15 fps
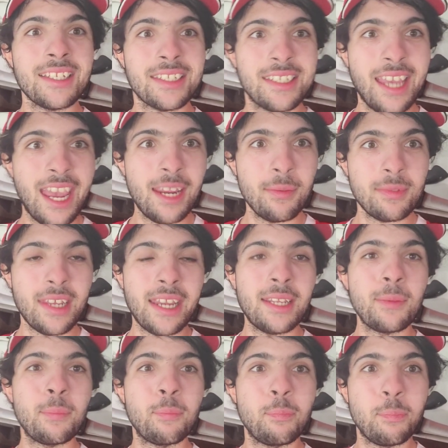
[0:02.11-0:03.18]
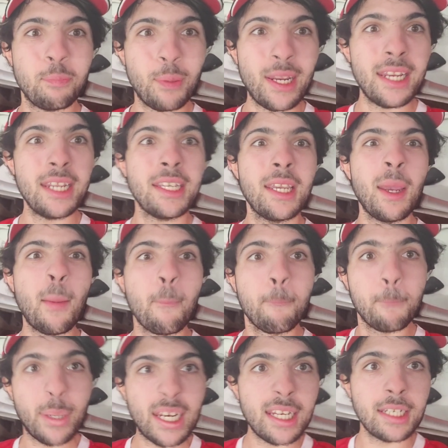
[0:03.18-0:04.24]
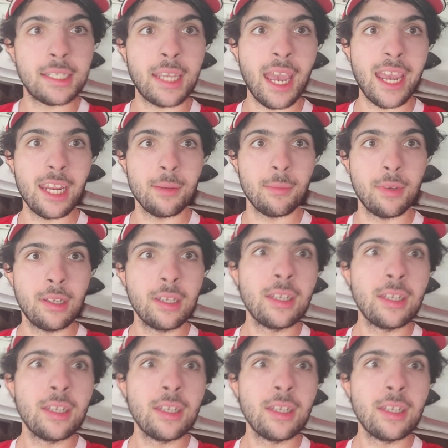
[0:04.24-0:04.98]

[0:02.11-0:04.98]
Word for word: It's game day. Big, big game.